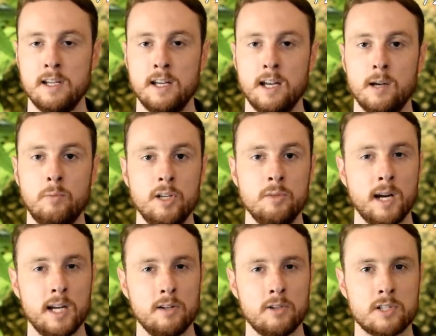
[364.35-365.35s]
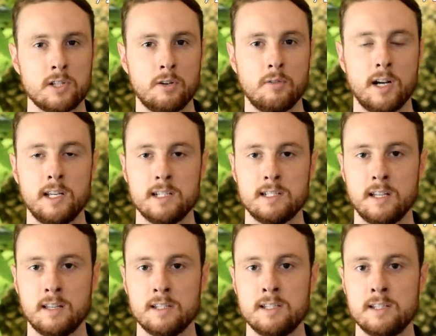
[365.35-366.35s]
And what you might notice already is that
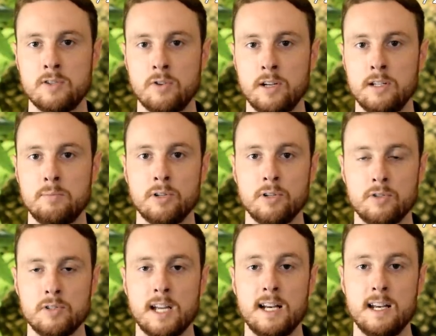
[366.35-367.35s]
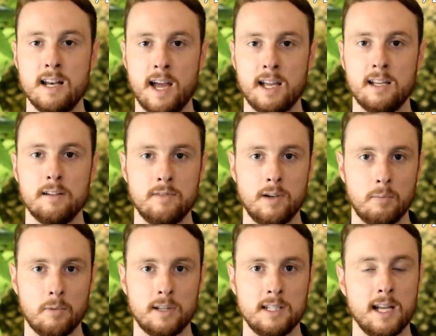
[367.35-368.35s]
this is going to produce a negative number at
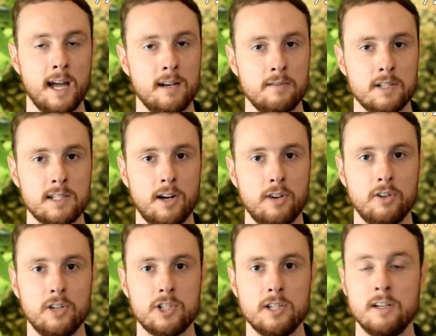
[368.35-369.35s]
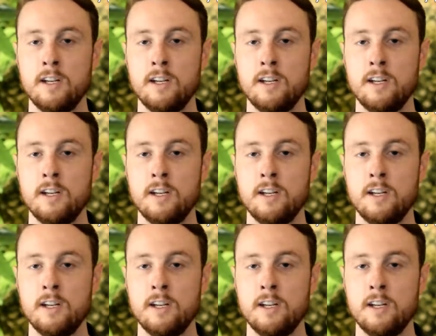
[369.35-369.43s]
the end of this calculation,